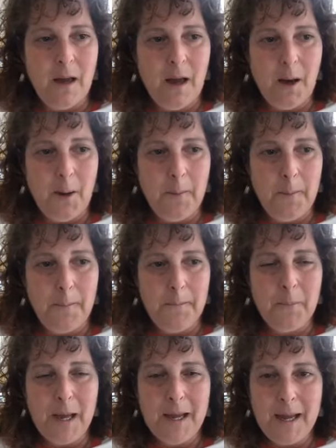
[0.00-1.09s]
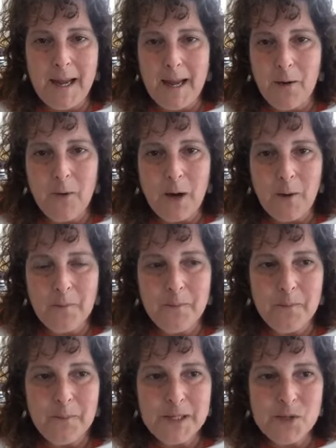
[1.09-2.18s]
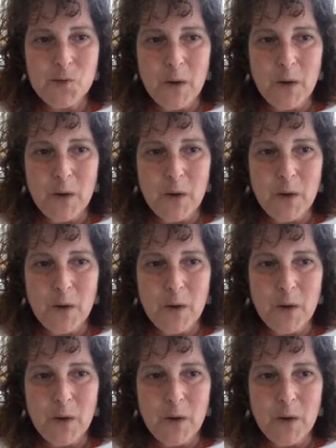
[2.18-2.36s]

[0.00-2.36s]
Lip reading: Mrs.